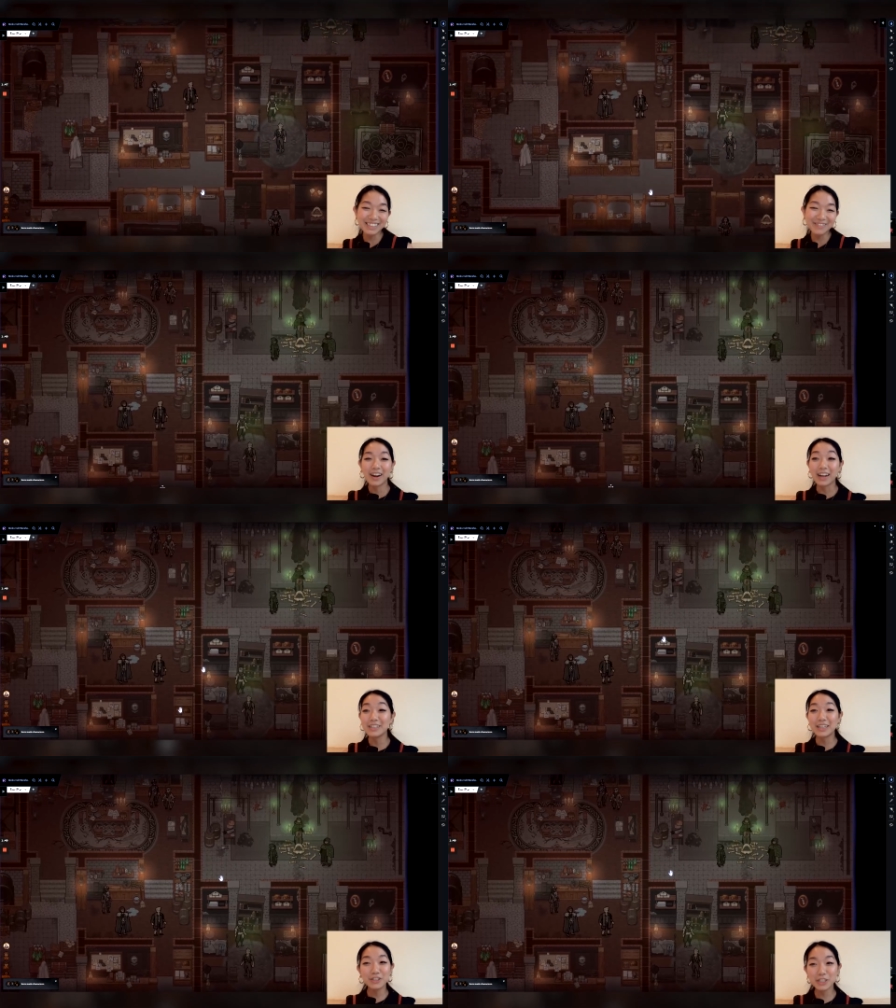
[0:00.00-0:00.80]
All right,
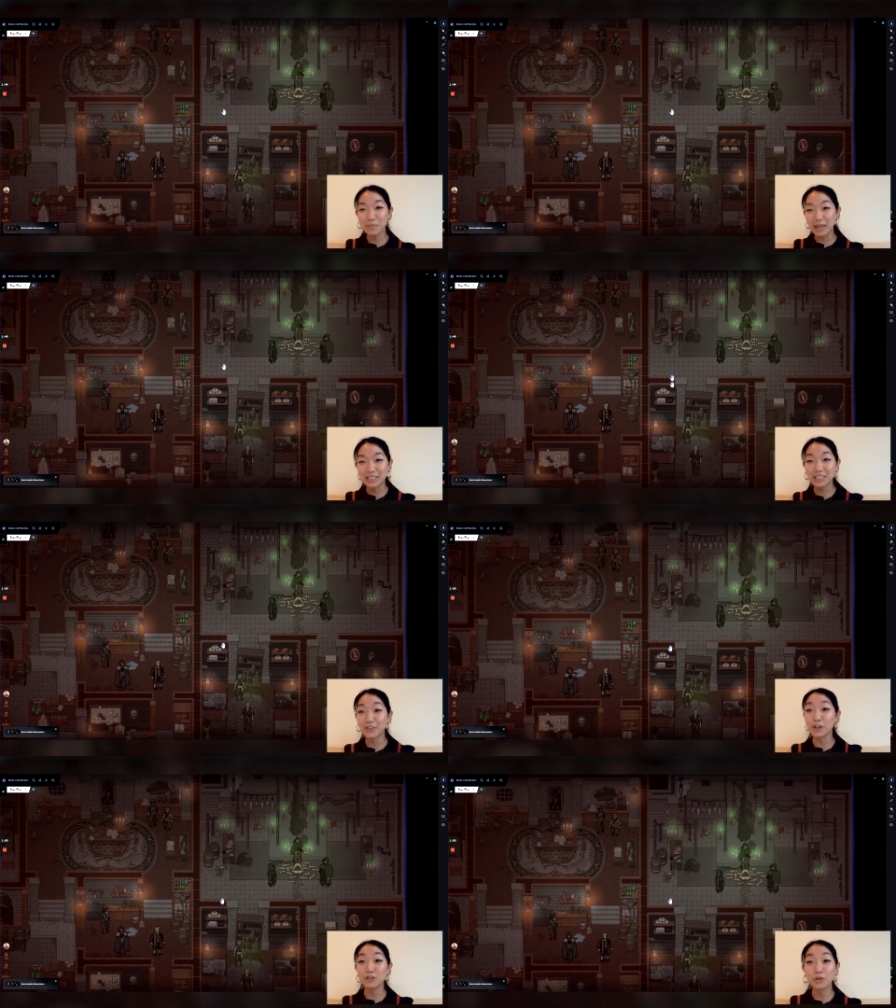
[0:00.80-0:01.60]
so that's just the basics for
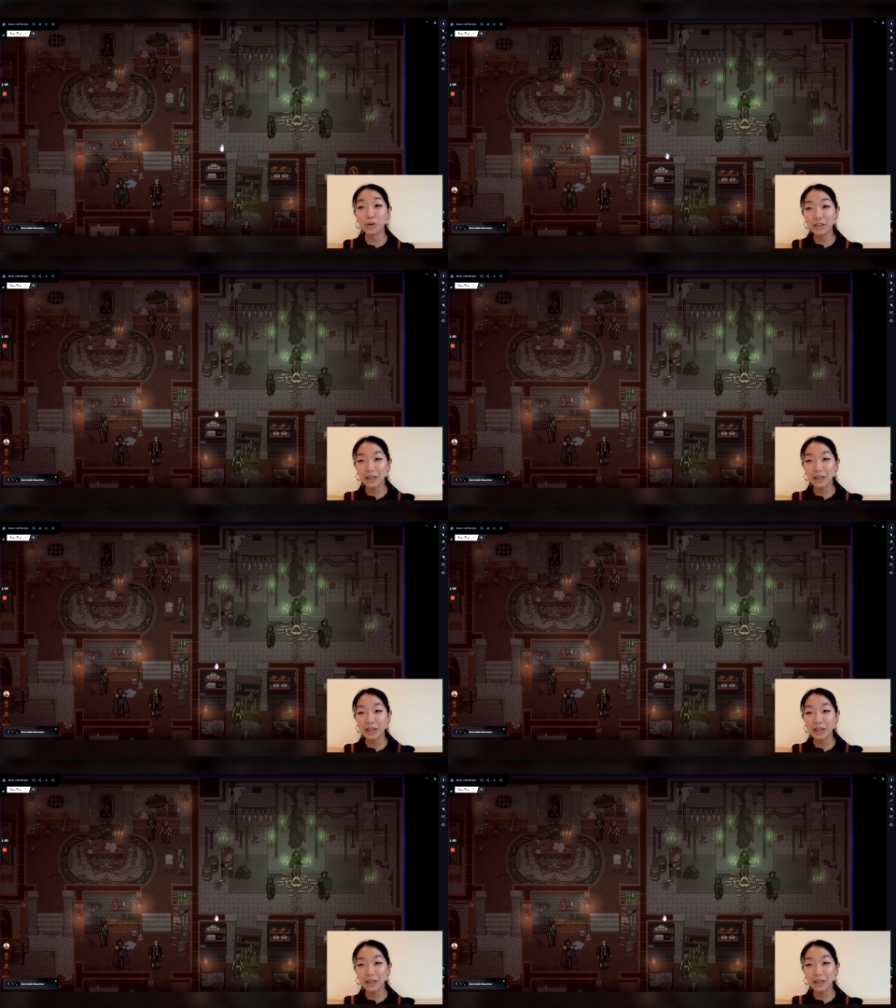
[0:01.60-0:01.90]
controlling